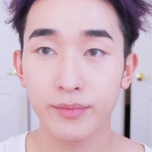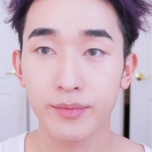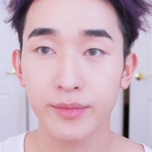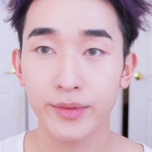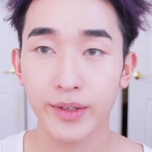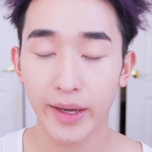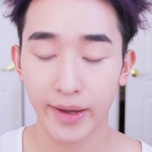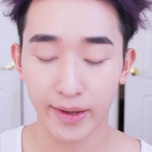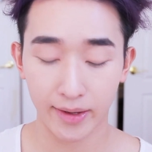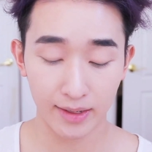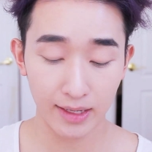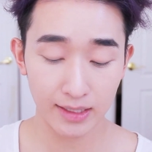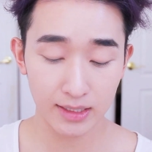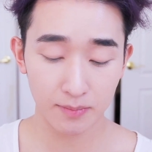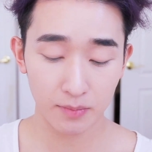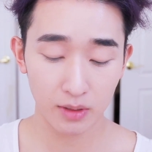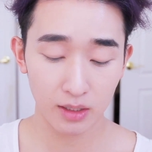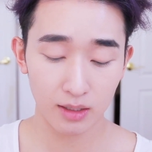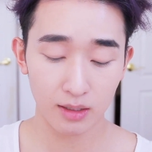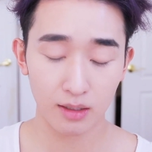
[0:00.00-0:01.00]
Okay, next
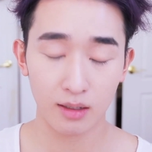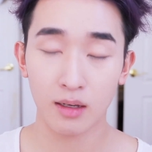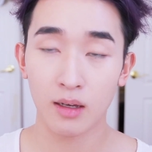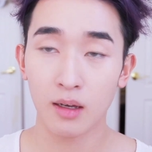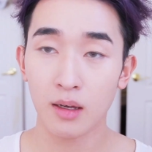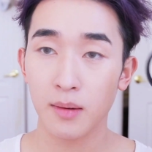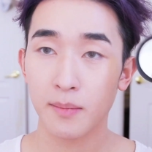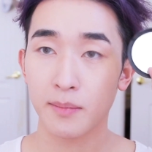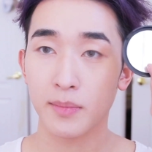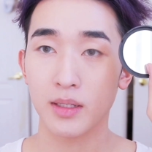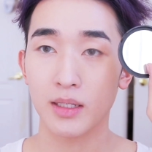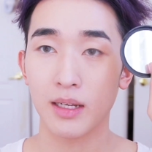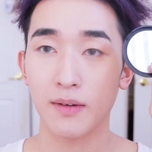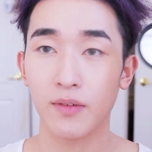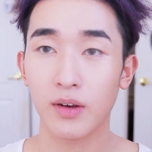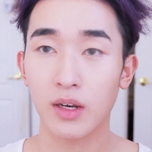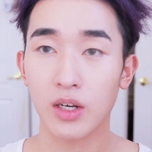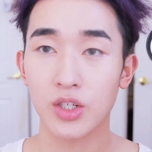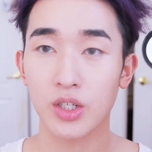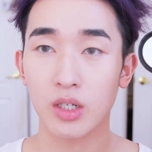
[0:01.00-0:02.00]
I'm gonna put
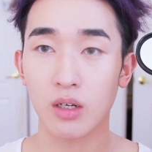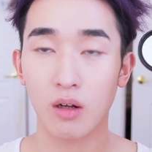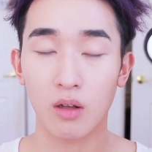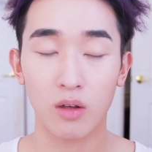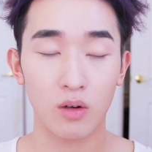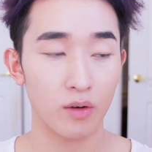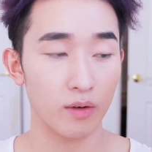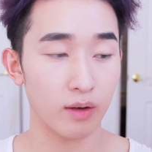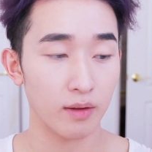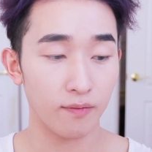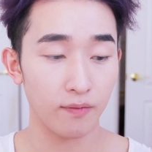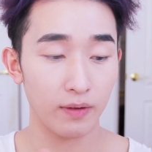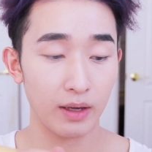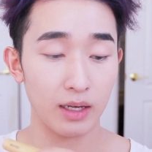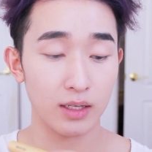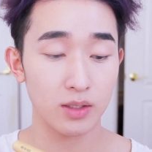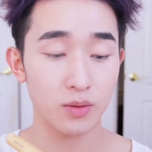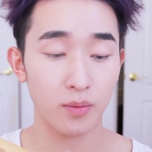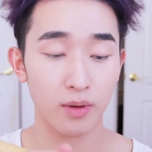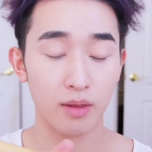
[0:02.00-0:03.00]
definition all over the
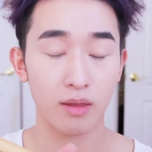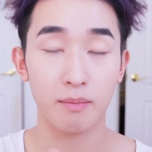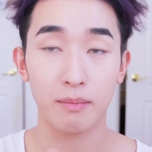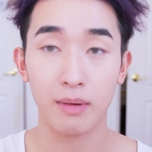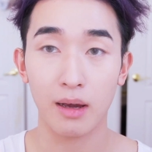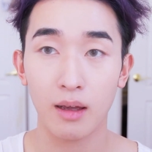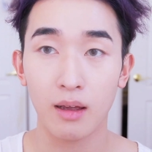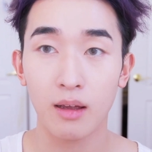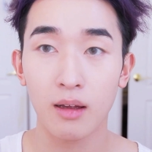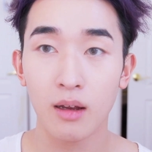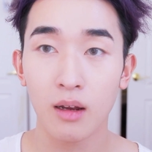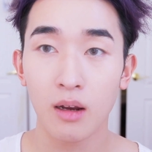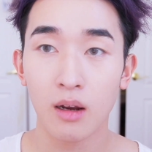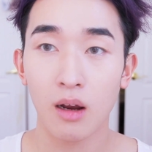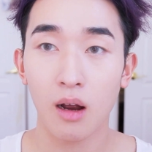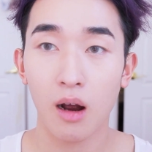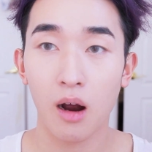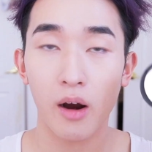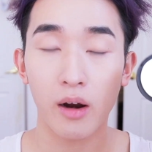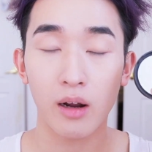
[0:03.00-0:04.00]
face with my
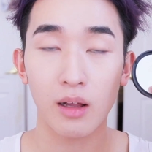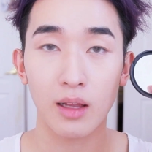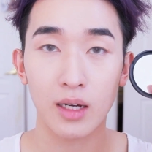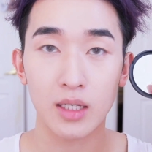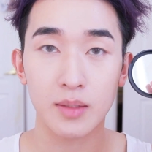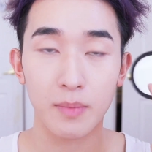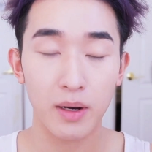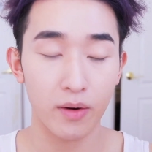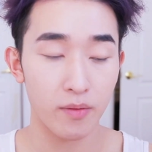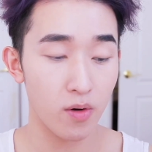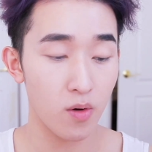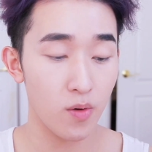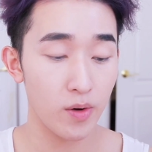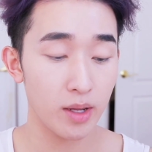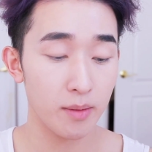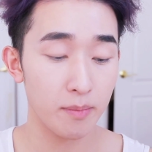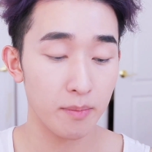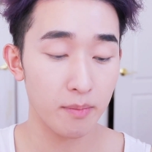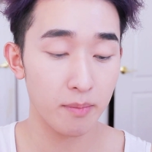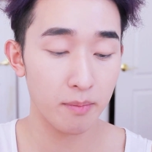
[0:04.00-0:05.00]
Artclass by
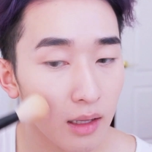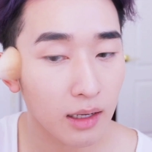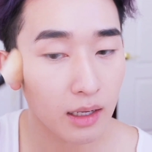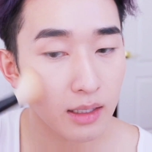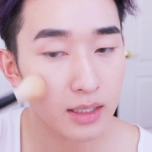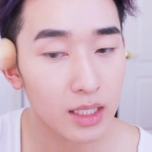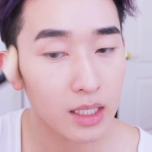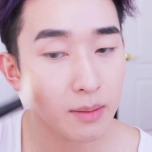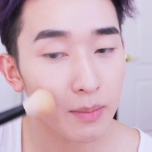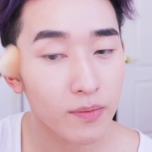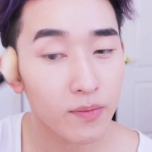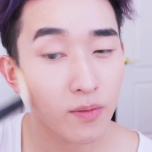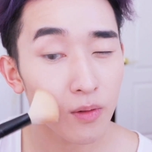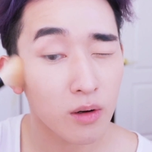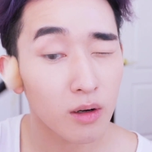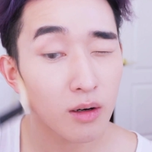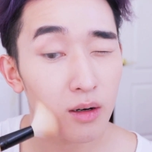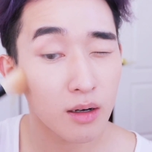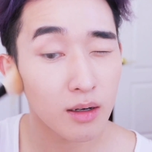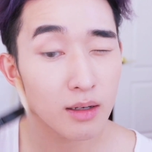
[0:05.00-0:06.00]
Rodin. Like I said
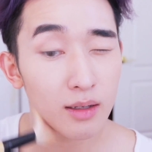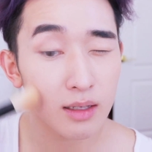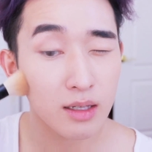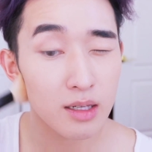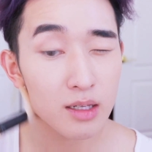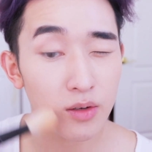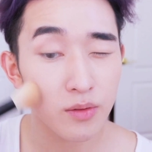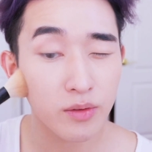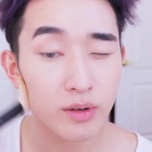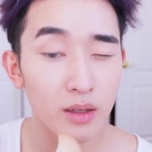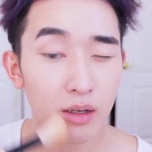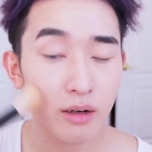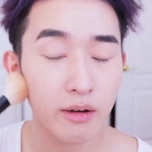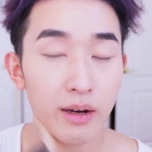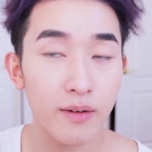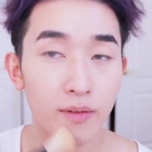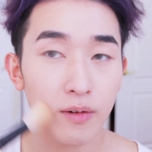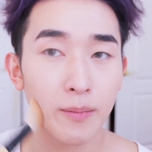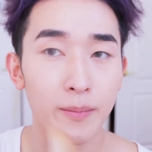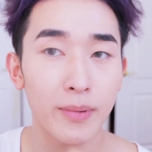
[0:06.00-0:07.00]
before, this is really
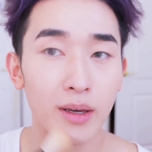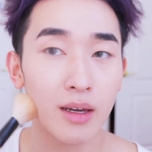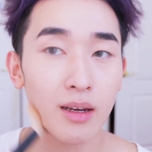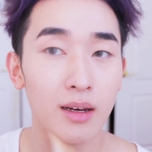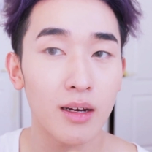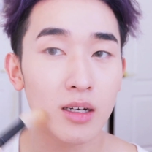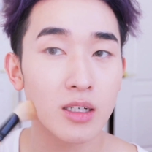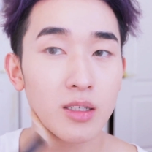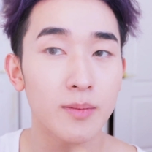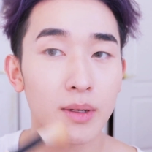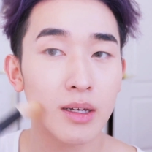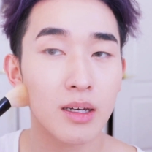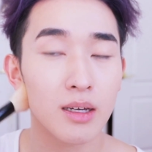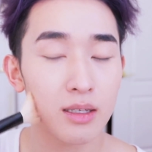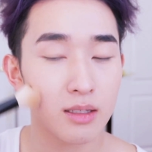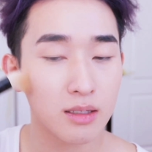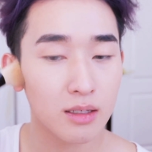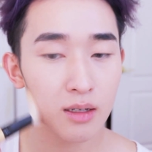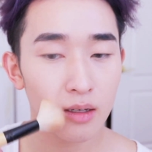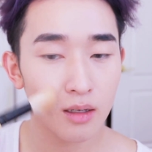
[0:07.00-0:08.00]
great for beginners
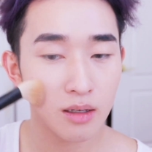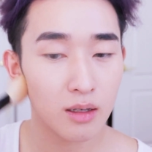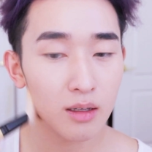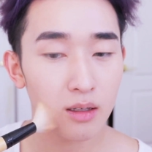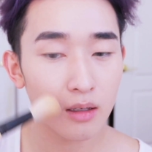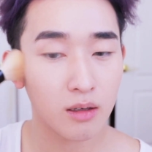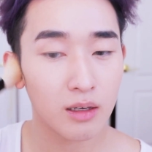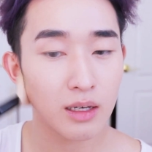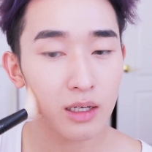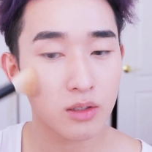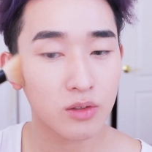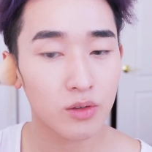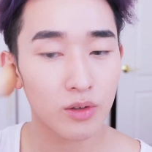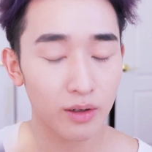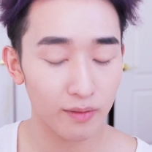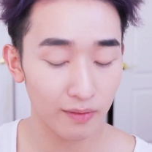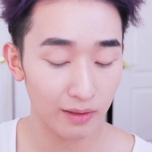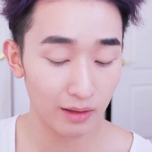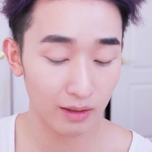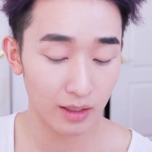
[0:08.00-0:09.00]
because you can sort
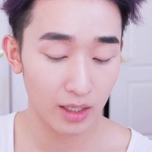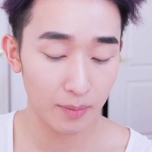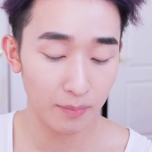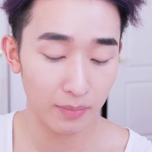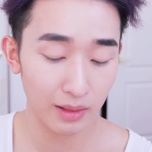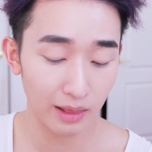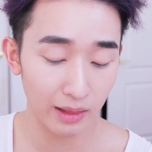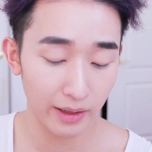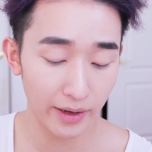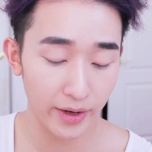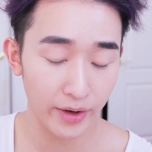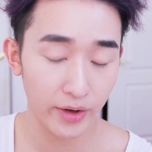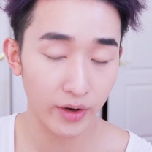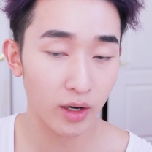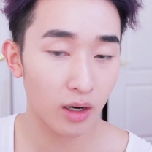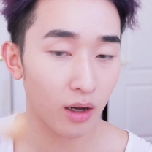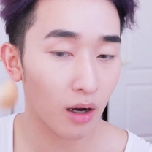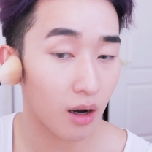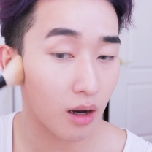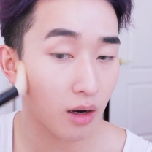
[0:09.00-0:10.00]
of keep laying
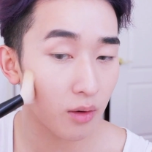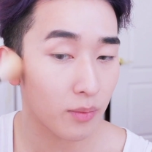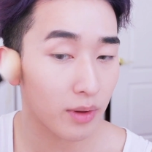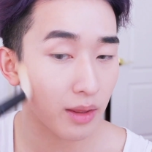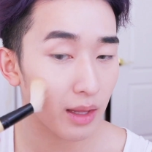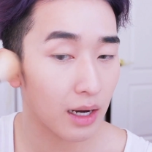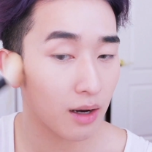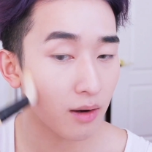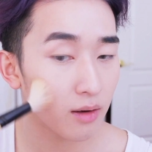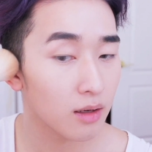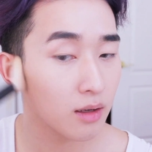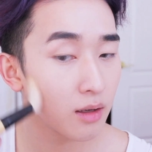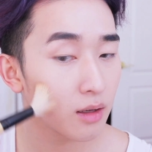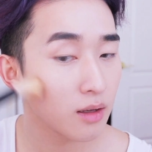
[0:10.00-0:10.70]
it on without